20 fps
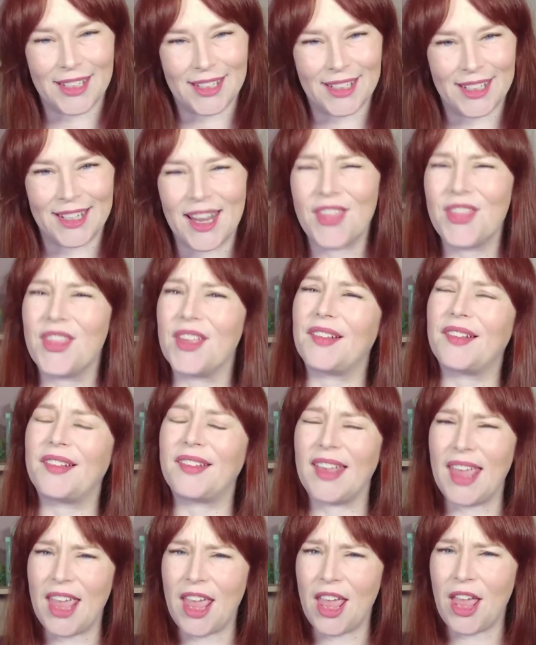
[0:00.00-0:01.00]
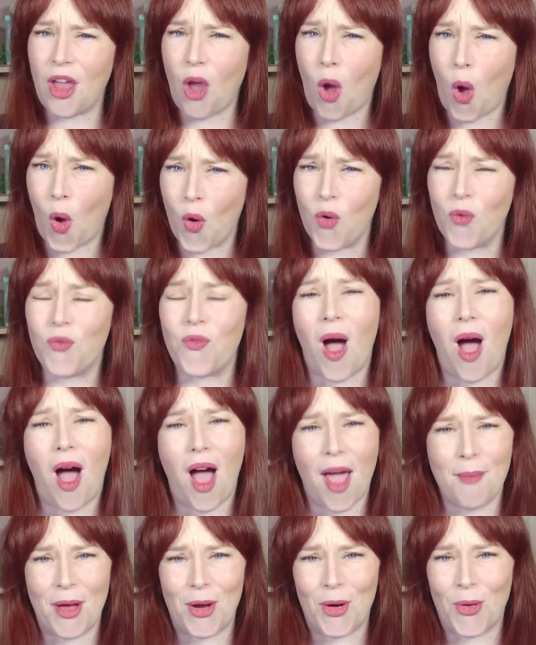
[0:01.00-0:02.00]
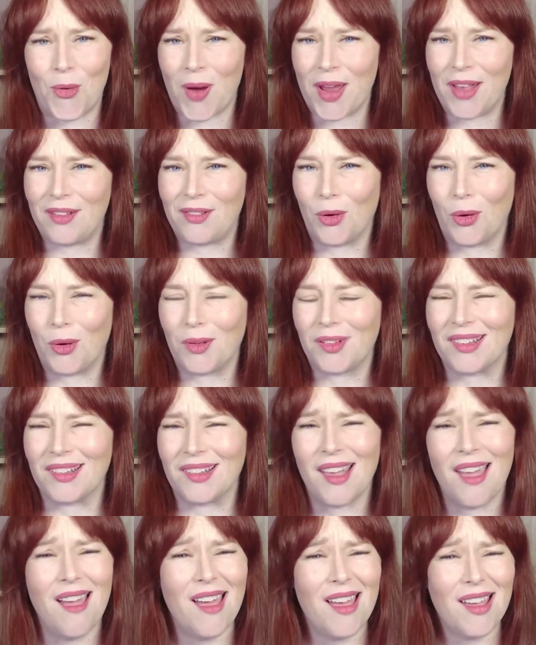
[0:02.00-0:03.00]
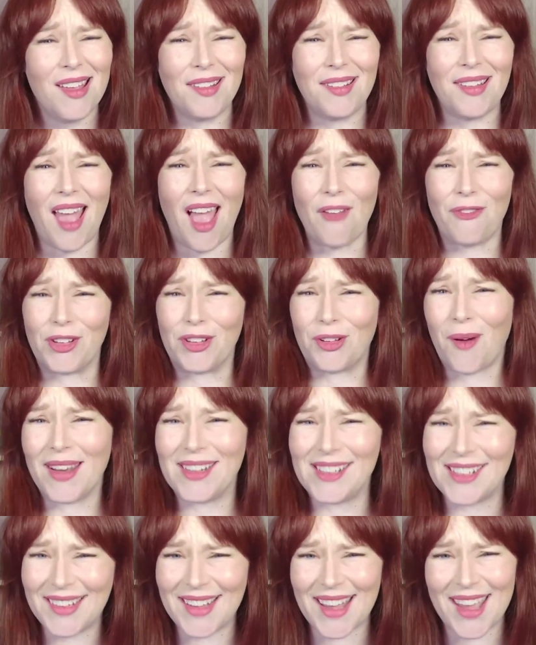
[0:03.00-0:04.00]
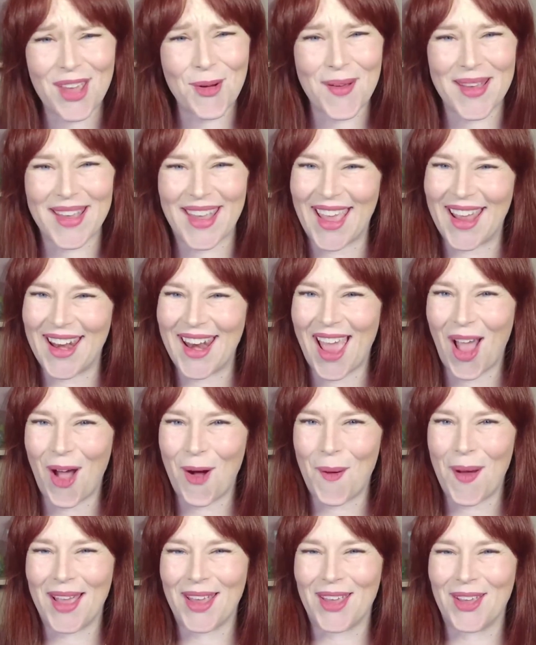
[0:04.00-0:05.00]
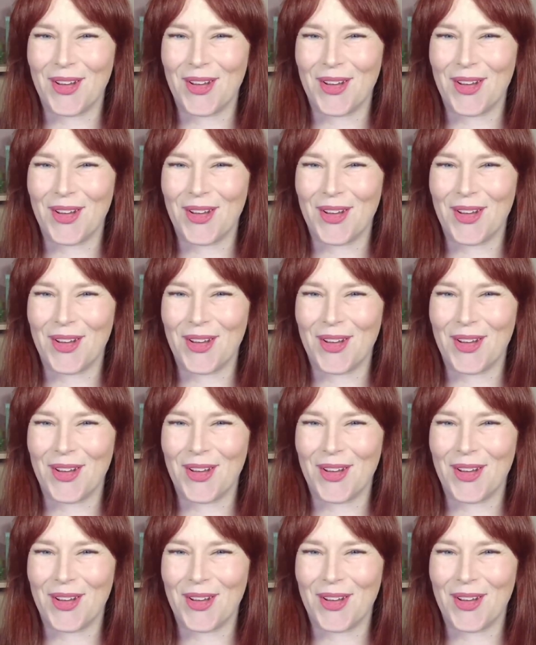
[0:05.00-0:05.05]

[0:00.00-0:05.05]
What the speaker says: Dhillion, the CEO for iMetal Resources. Saf, it's great to see you again. How are